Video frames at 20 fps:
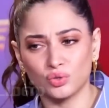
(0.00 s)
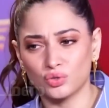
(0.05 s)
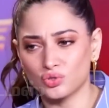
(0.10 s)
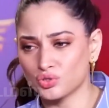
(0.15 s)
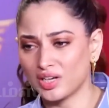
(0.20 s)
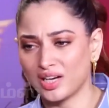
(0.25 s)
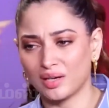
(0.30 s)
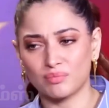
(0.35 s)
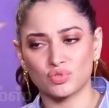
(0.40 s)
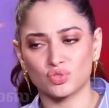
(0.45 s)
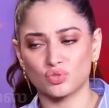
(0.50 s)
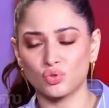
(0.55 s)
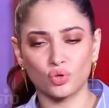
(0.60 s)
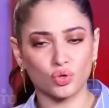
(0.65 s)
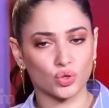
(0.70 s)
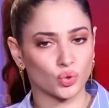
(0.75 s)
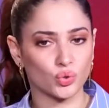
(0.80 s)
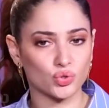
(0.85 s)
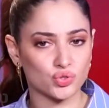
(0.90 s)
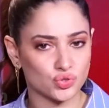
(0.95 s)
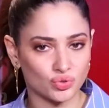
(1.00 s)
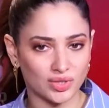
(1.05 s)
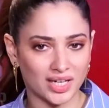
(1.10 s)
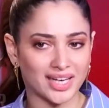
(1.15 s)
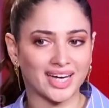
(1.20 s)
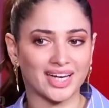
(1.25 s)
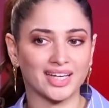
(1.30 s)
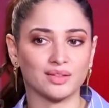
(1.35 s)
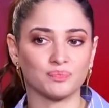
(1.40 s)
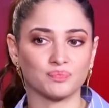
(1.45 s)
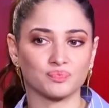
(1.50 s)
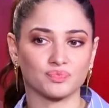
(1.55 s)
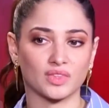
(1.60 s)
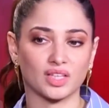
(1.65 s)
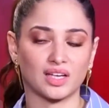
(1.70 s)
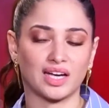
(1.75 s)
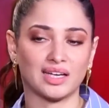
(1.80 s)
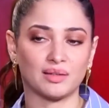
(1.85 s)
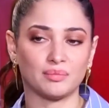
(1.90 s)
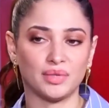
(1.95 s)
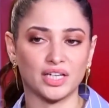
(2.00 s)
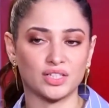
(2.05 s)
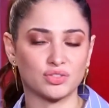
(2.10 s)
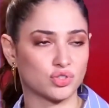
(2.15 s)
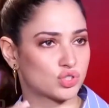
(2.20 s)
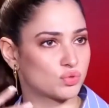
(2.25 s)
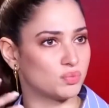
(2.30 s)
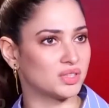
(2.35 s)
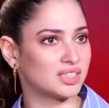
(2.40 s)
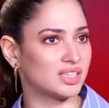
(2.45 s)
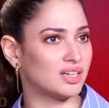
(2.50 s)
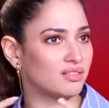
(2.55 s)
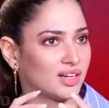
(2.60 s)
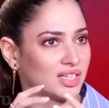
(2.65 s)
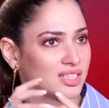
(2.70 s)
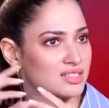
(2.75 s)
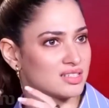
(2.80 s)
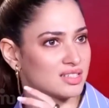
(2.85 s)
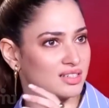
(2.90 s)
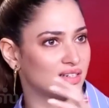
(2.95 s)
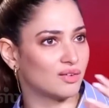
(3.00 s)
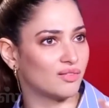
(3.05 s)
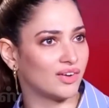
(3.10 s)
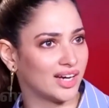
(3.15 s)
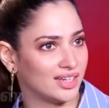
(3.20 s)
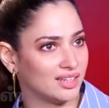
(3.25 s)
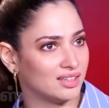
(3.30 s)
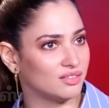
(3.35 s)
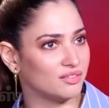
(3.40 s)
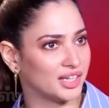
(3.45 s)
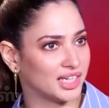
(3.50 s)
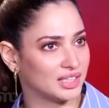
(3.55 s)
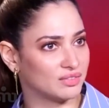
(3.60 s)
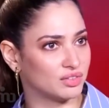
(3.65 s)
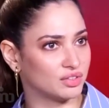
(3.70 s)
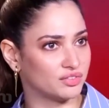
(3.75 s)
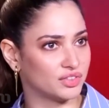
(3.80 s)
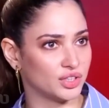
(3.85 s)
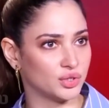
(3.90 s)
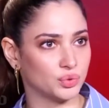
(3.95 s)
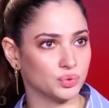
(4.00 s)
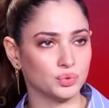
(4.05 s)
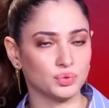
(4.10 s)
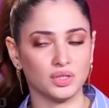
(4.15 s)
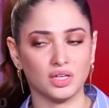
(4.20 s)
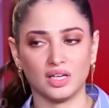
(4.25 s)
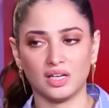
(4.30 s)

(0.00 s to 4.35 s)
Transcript: Ondocha, I'm so close to, like, I meet Sushmita once in a while, whenever we do.